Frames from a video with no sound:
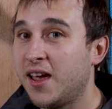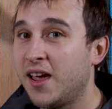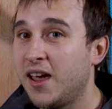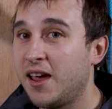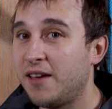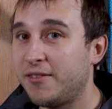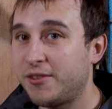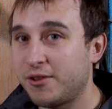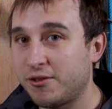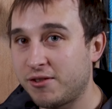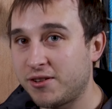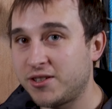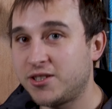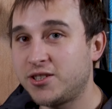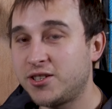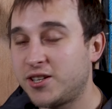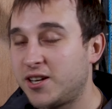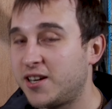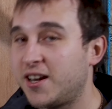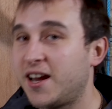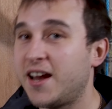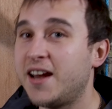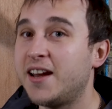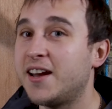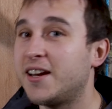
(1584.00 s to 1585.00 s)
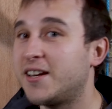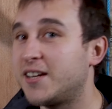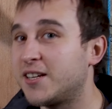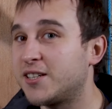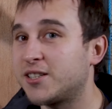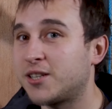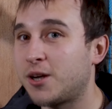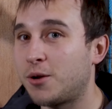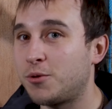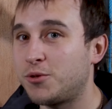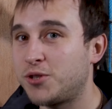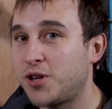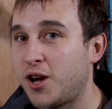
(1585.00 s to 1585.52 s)
If you're interested in a
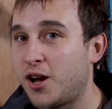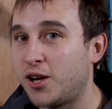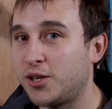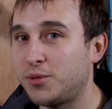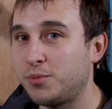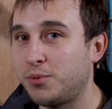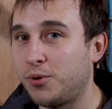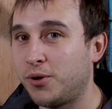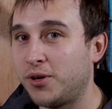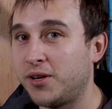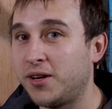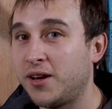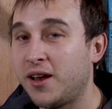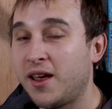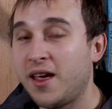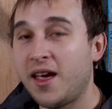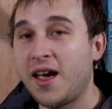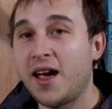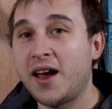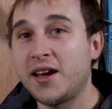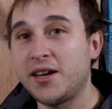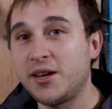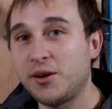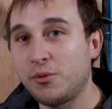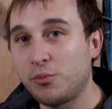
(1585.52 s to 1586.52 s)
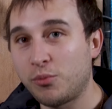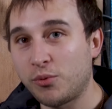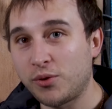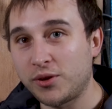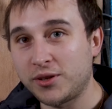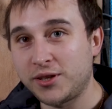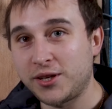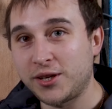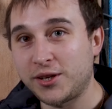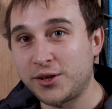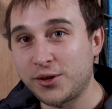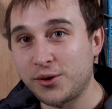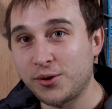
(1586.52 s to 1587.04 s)
disco charge point and
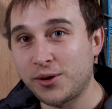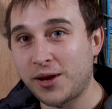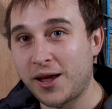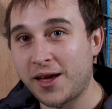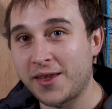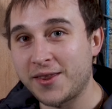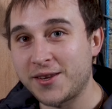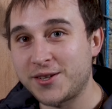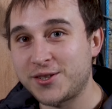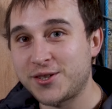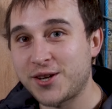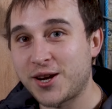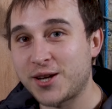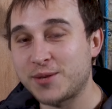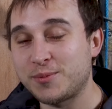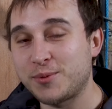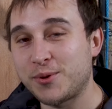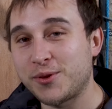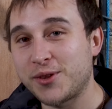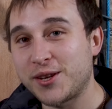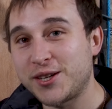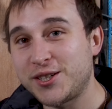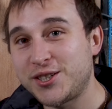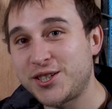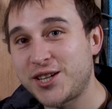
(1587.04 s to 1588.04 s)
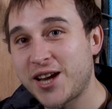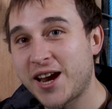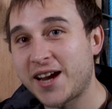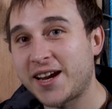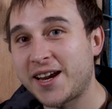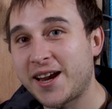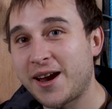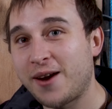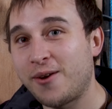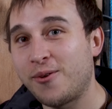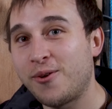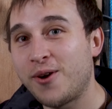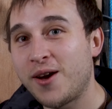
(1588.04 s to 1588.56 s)
you do like this charge point, then check
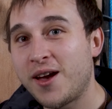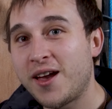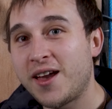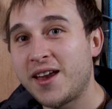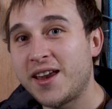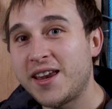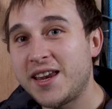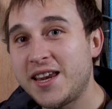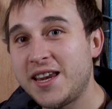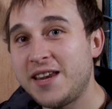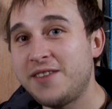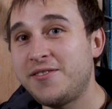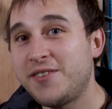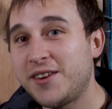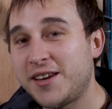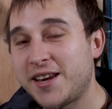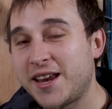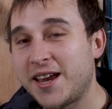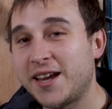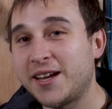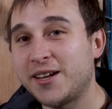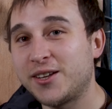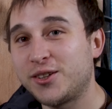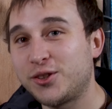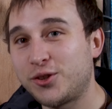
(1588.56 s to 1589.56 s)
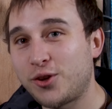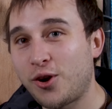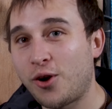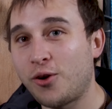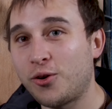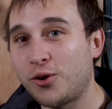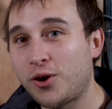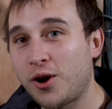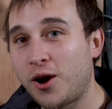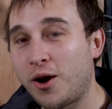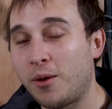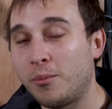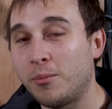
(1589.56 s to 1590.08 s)
out
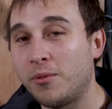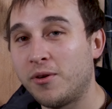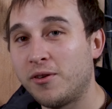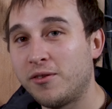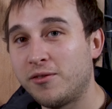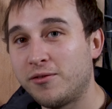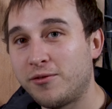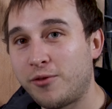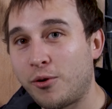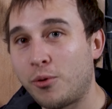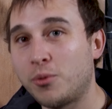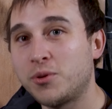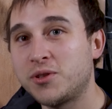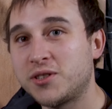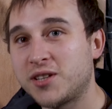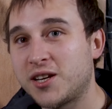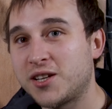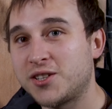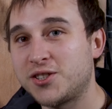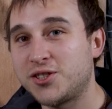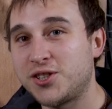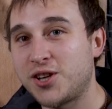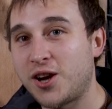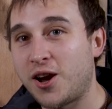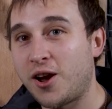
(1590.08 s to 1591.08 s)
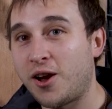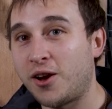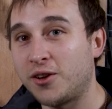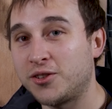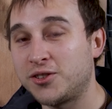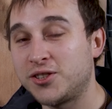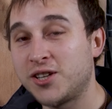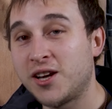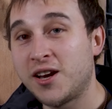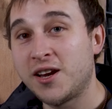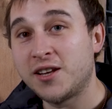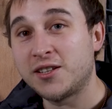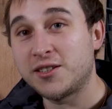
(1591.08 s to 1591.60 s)

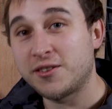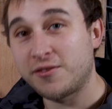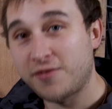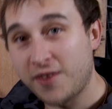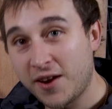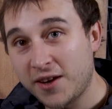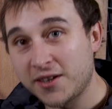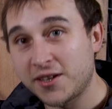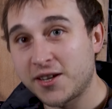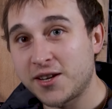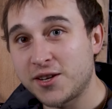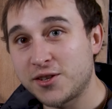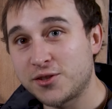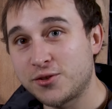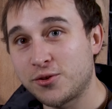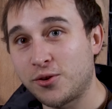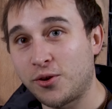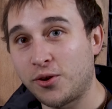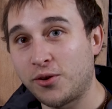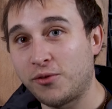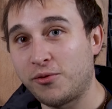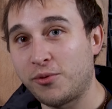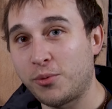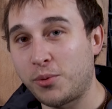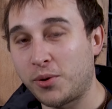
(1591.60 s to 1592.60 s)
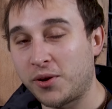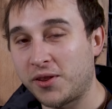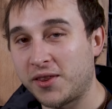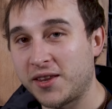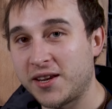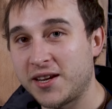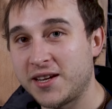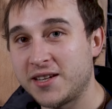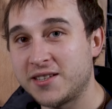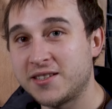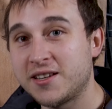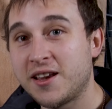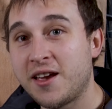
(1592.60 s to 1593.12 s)
evnic.com/charge to find an installer for one of
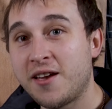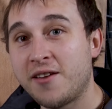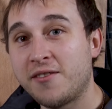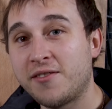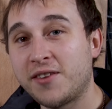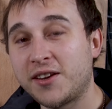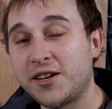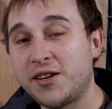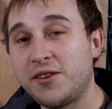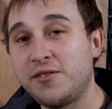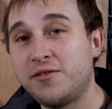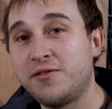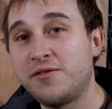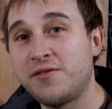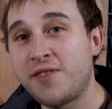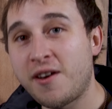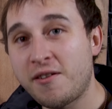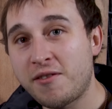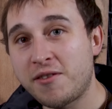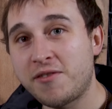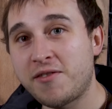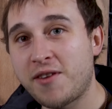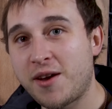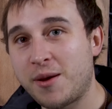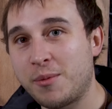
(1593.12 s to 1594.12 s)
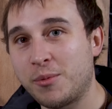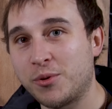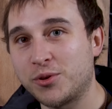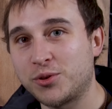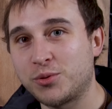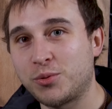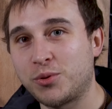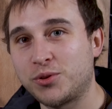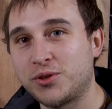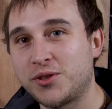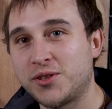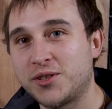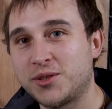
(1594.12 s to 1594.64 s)
these. Thank you very, very much
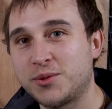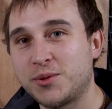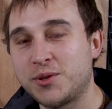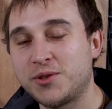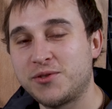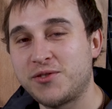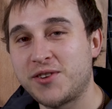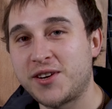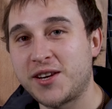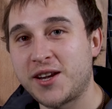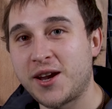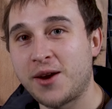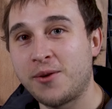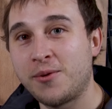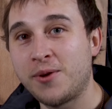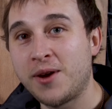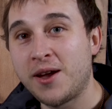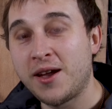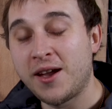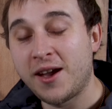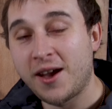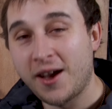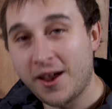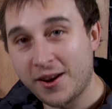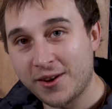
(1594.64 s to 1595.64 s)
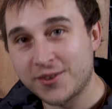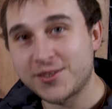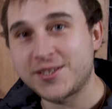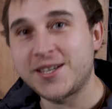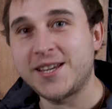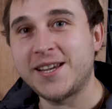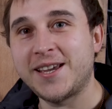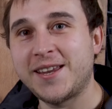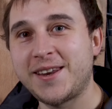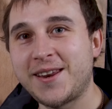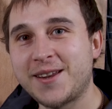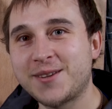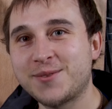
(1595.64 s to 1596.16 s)
for watching this week's video, and I'll see you
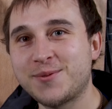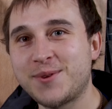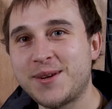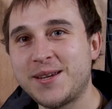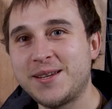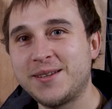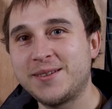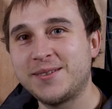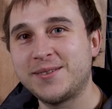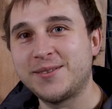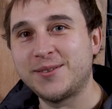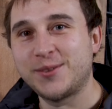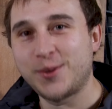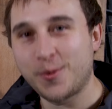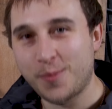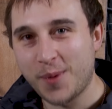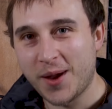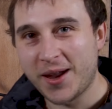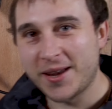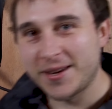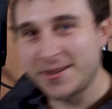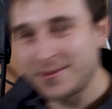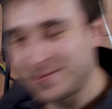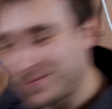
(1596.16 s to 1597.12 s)
again next week. Goodbye.